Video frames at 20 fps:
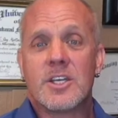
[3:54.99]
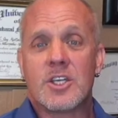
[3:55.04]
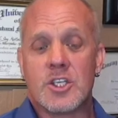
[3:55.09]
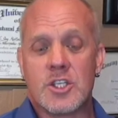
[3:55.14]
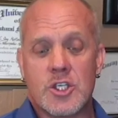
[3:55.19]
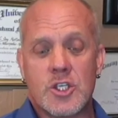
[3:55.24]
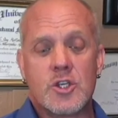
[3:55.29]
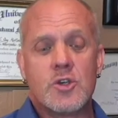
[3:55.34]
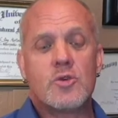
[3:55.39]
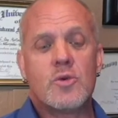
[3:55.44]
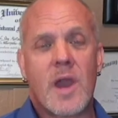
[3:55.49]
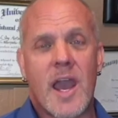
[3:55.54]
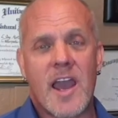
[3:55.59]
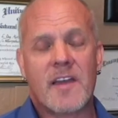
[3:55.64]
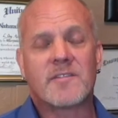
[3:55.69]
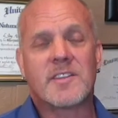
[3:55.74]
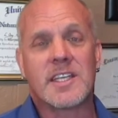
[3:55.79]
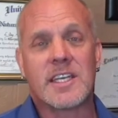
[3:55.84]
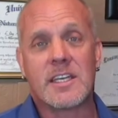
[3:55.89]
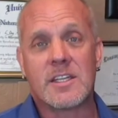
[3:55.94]
You have
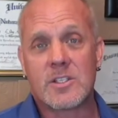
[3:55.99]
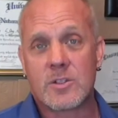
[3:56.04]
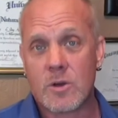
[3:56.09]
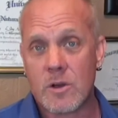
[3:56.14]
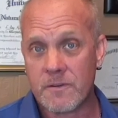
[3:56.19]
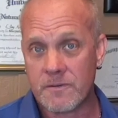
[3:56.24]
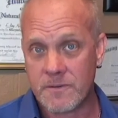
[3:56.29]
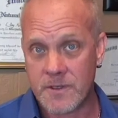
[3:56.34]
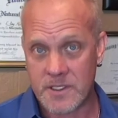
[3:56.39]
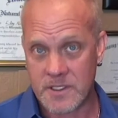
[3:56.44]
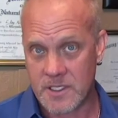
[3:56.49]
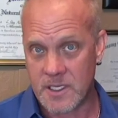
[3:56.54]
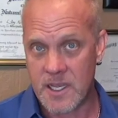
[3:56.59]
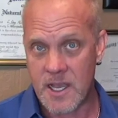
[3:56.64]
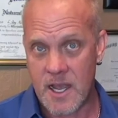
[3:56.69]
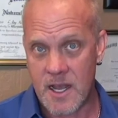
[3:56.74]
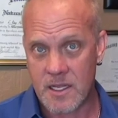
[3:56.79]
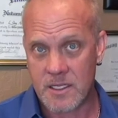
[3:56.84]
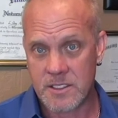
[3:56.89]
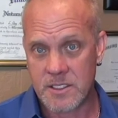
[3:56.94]
to get your
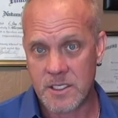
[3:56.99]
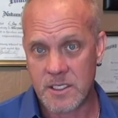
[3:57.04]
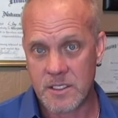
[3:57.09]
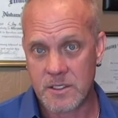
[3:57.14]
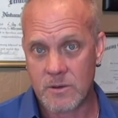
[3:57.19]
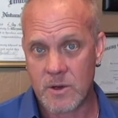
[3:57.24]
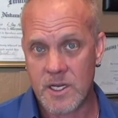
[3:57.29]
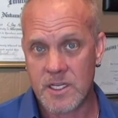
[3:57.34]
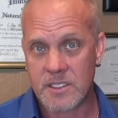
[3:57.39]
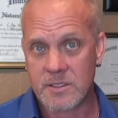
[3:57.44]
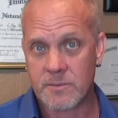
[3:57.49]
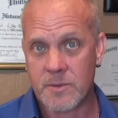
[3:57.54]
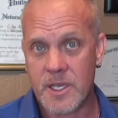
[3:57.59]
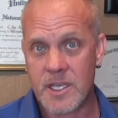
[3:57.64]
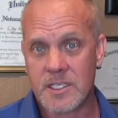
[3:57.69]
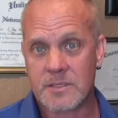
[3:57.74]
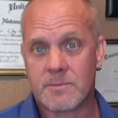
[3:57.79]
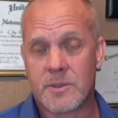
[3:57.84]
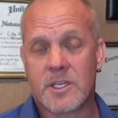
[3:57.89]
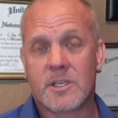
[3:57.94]
physiology in the right space
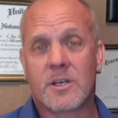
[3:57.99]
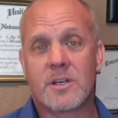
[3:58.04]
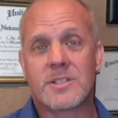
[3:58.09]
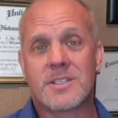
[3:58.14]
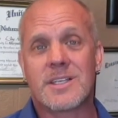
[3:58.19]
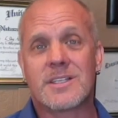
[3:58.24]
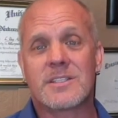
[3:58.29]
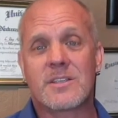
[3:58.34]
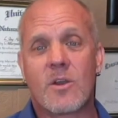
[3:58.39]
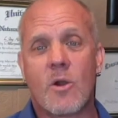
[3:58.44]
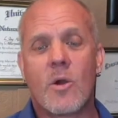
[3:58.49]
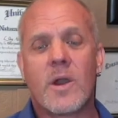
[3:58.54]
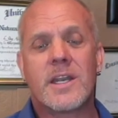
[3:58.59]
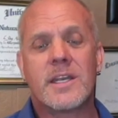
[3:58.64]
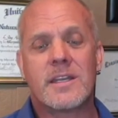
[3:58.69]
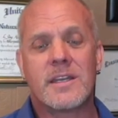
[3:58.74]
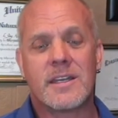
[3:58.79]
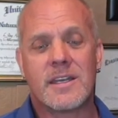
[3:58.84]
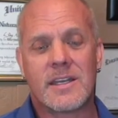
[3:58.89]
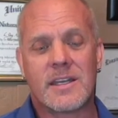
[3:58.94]
because it's going
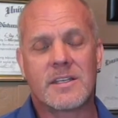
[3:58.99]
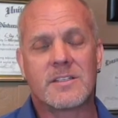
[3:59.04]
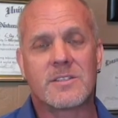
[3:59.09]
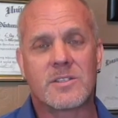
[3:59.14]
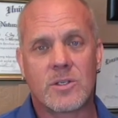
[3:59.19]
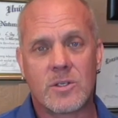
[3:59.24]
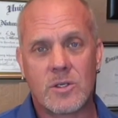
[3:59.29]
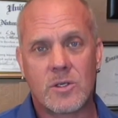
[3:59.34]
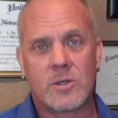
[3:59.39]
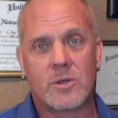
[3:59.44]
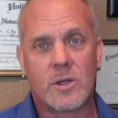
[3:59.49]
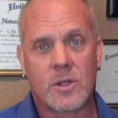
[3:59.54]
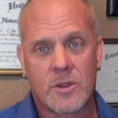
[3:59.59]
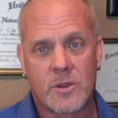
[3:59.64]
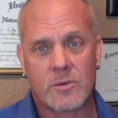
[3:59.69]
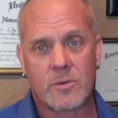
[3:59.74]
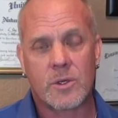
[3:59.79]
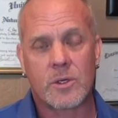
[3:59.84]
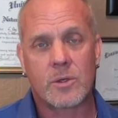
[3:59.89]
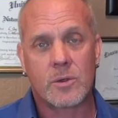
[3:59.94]
to exude
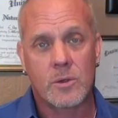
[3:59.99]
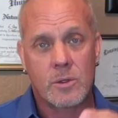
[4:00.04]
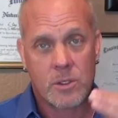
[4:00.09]
through